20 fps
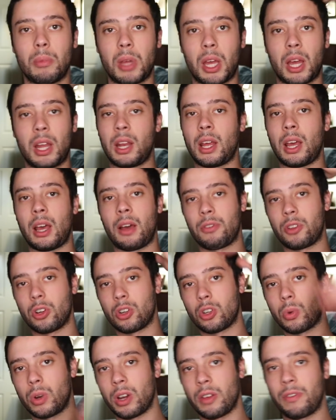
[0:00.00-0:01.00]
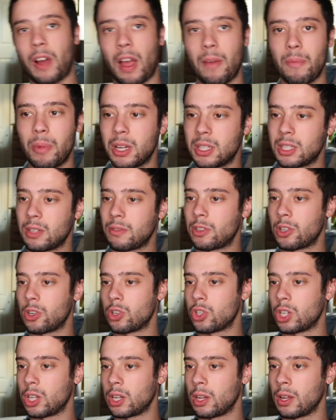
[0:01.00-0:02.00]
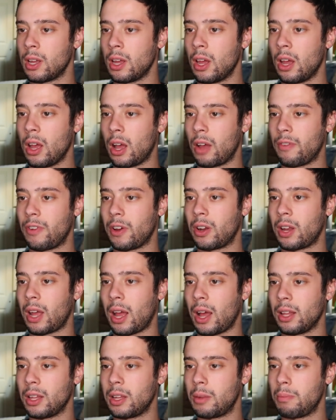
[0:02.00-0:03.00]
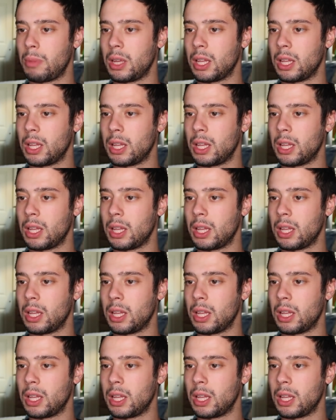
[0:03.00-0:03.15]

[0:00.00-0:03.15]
Man, after 25 minutes of searching, I found Helen